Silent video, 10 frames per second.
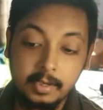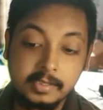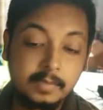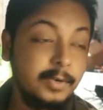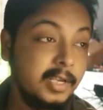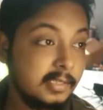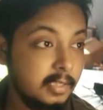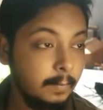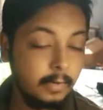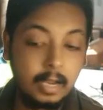it's a pretty
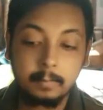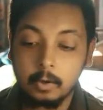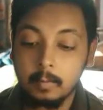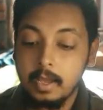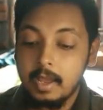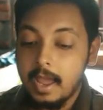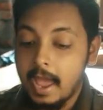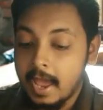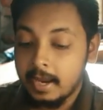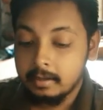slim laptop.
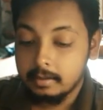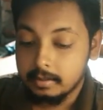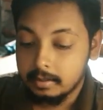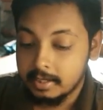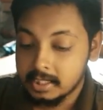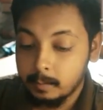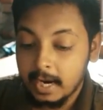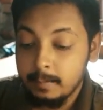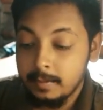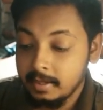And
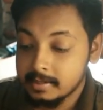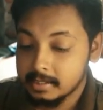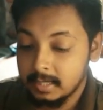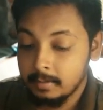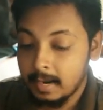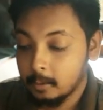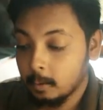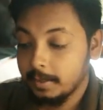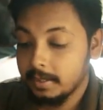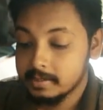despite being a slim
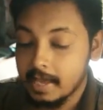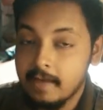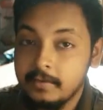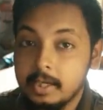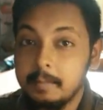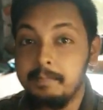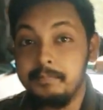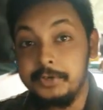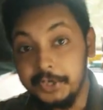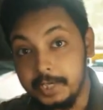laptop, it is having a
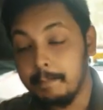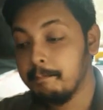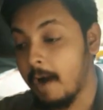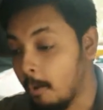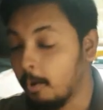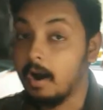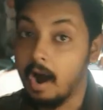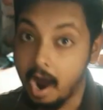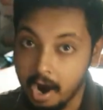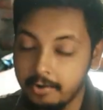pretty power
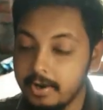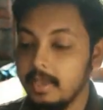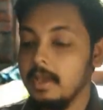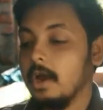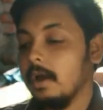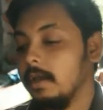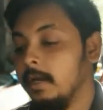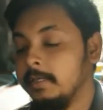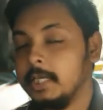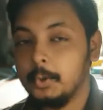hungry
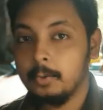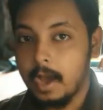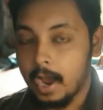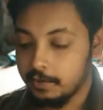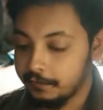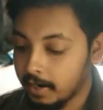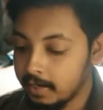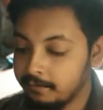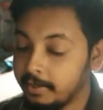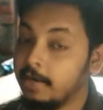Intel Core
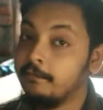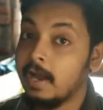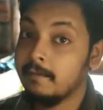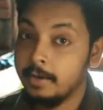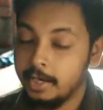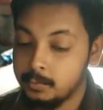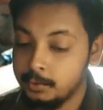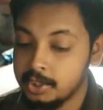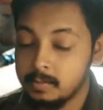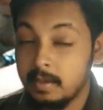i5 10500H,
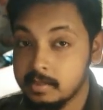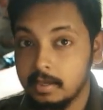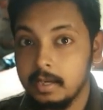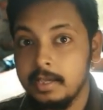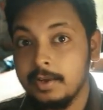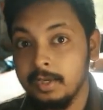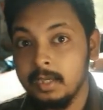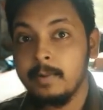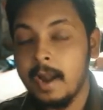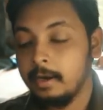which is basically a
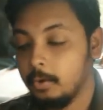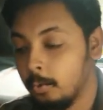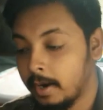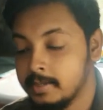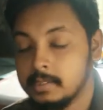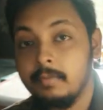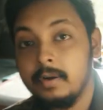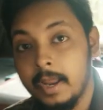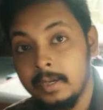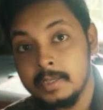rebranded Core
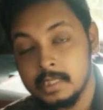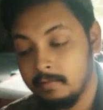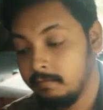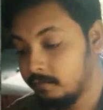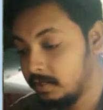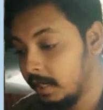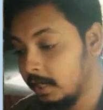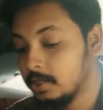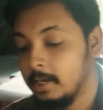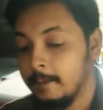i7
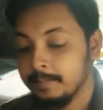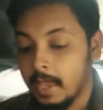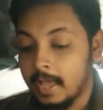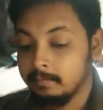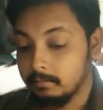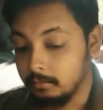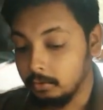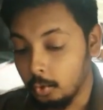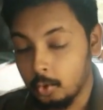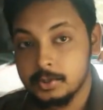9750H. And
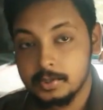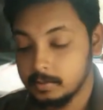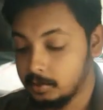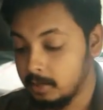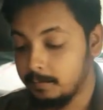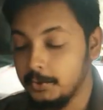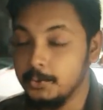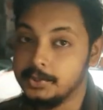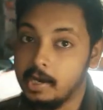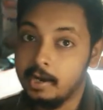those
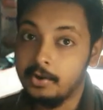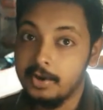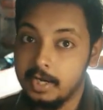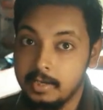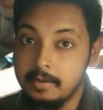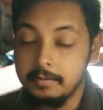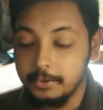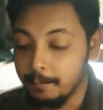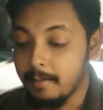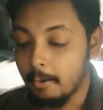CPUs are really you
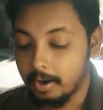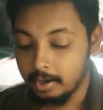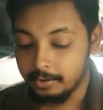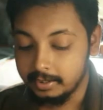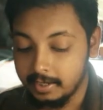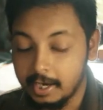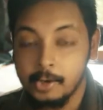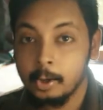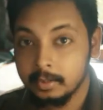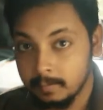know power hungry. They are
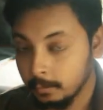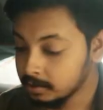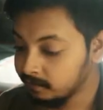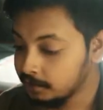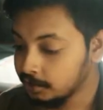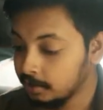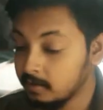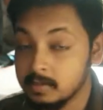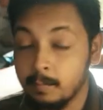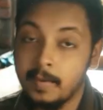not the most efficient.
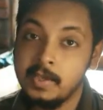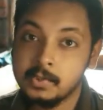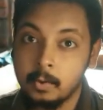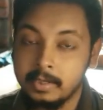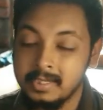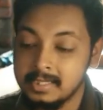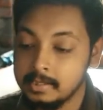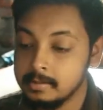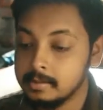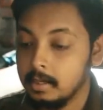It's based on
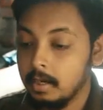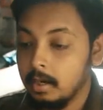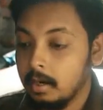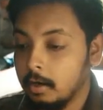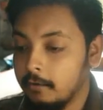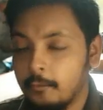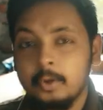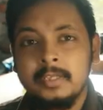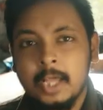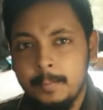Intel's
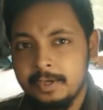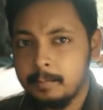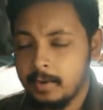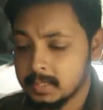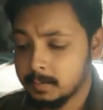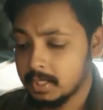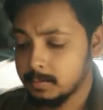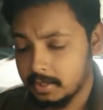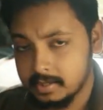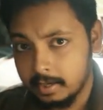14 nanometer plus plus
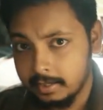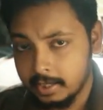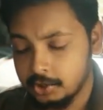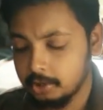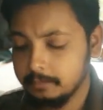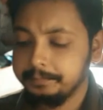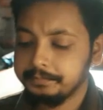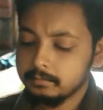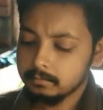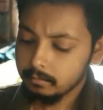plus architecture
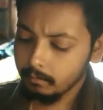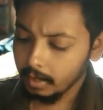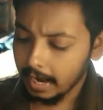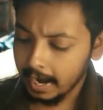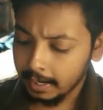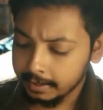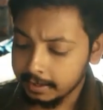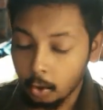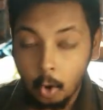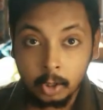and
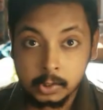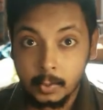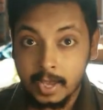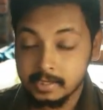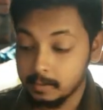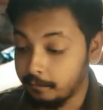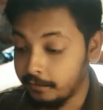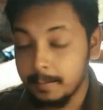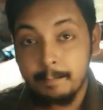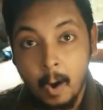it also has a
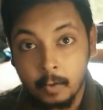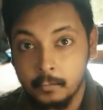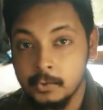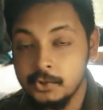very powerful